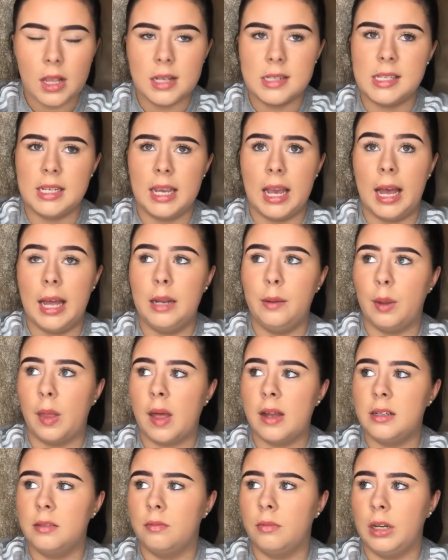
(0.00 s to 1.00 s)
So yeah, anyway,
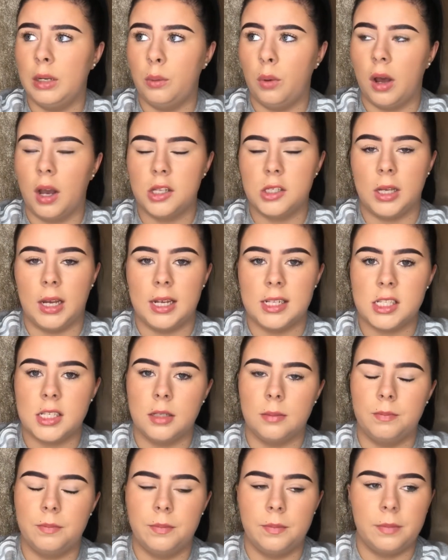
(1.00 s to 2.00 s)
that didn't really work, so I had
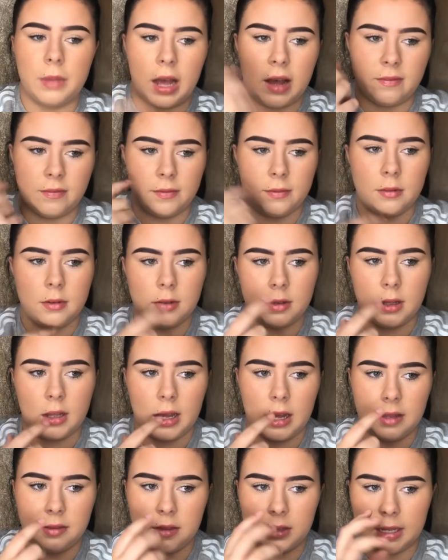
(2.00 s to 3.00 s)
to have
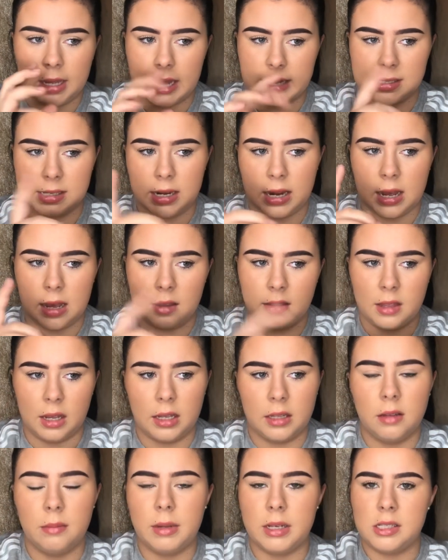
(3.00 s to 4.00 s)
the gas and air
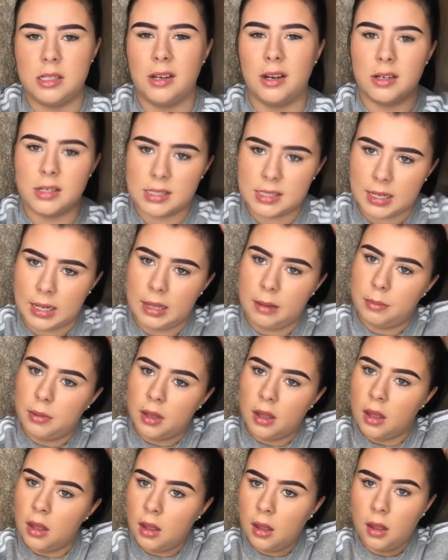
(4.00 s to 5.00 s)
thing that makes you go to sleep.
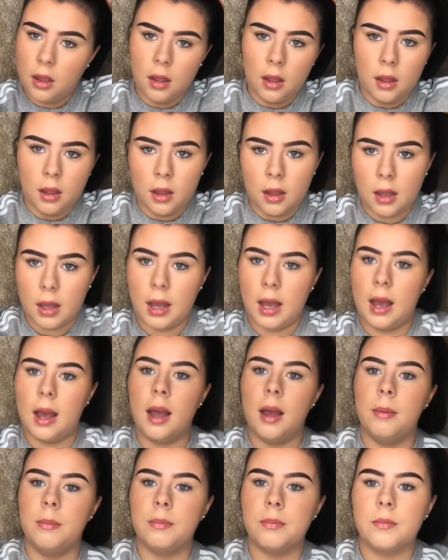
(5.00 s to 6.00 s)

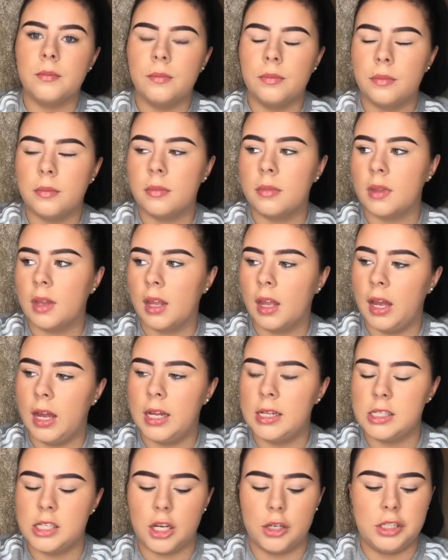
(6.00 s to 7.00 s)
And
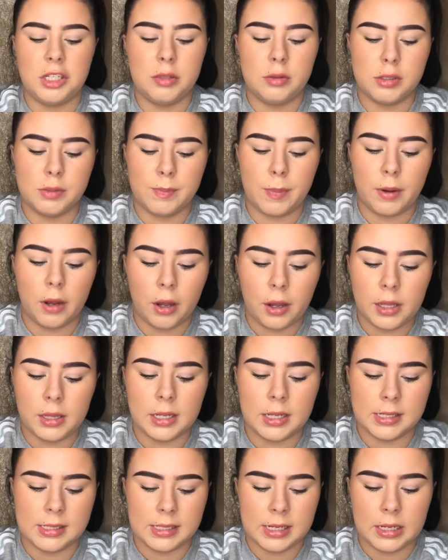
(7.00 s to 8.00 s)
so she was poking
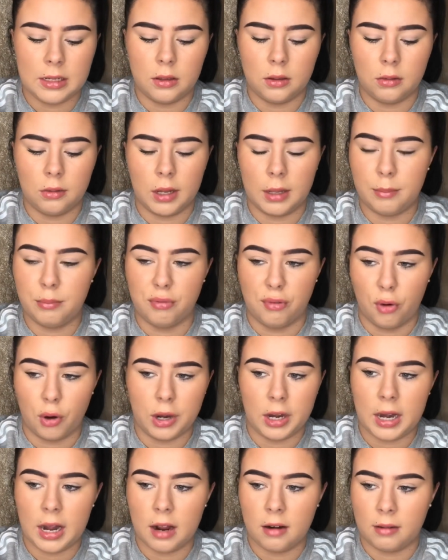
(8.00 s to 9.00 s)
this needle, like
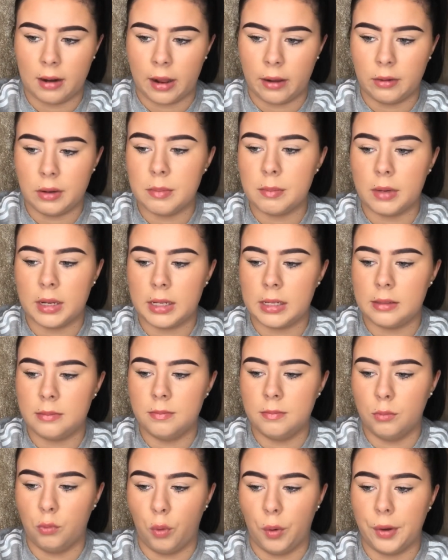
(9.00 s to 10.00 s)
prodding it around in my
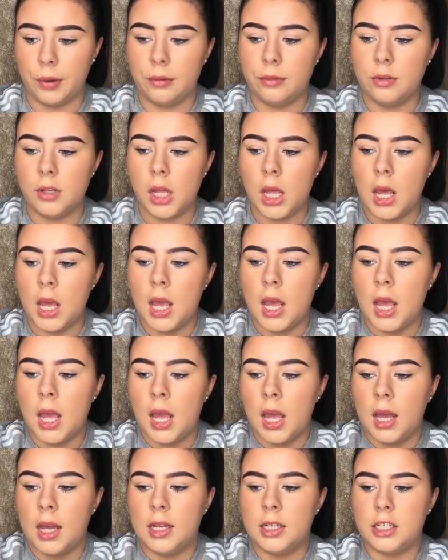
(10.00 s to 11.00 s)
wound,
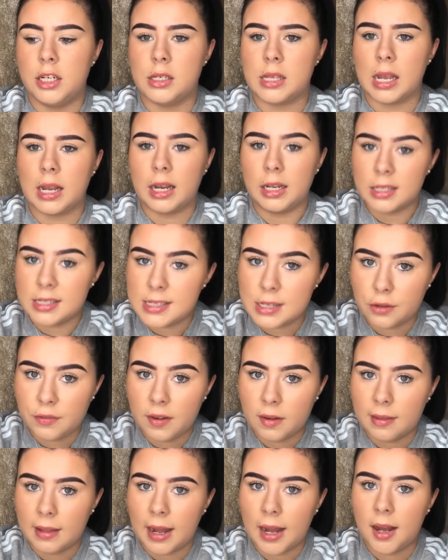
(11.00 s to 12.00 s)
and she's like, can you still
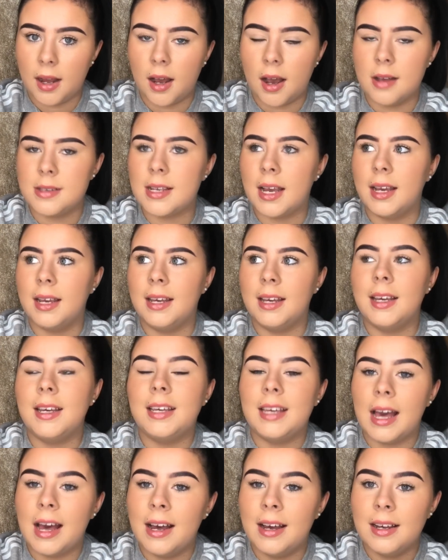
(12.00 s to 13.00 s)
feel that? I was like,
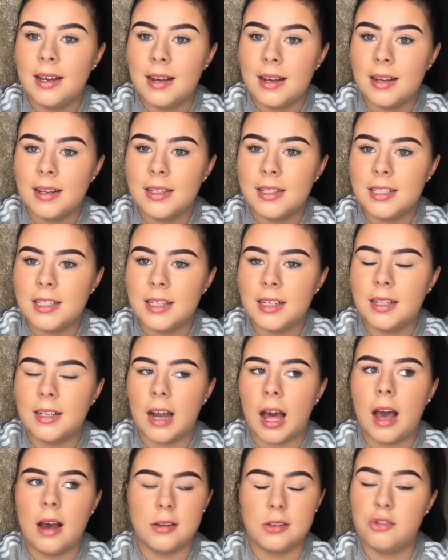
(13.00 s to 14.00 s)
yeah.
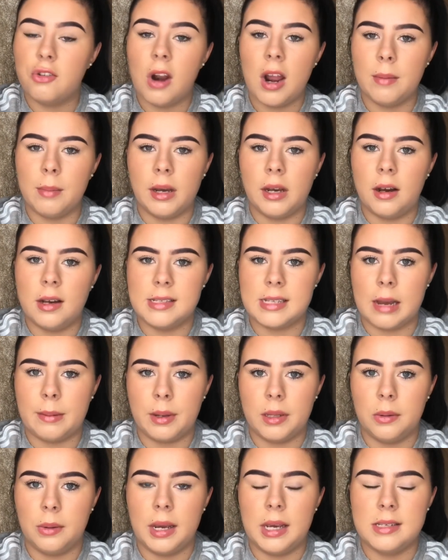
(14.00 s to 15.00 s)
Like, crying my eyes out,
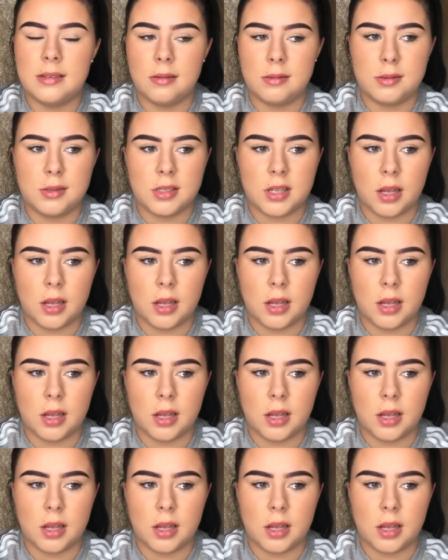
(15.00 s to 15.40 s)
by the way, because I was in